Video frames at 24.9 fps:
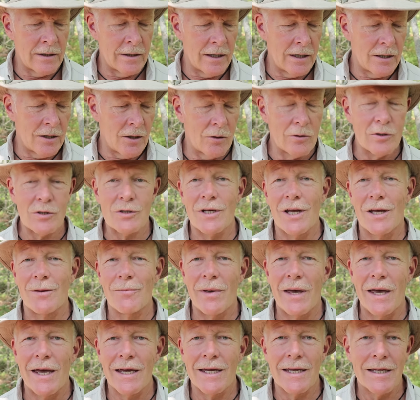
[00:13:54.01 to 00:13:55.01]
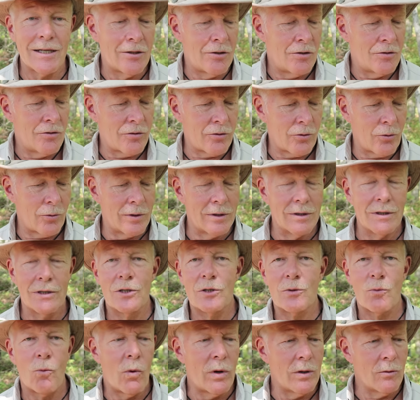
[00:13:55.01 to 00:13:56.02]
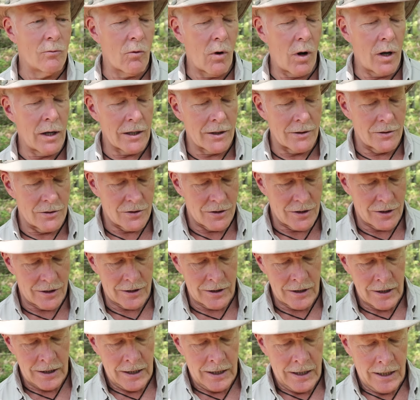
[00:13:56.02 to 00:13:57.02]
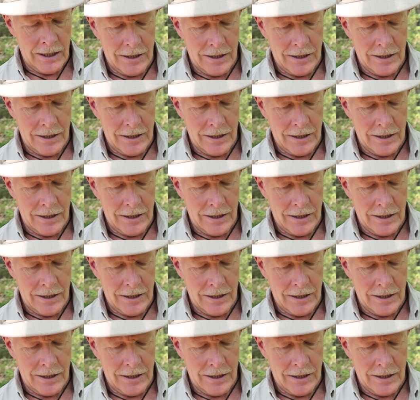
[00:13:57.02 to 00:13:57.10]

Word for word: and then I'll stand back and throw at least one rock and see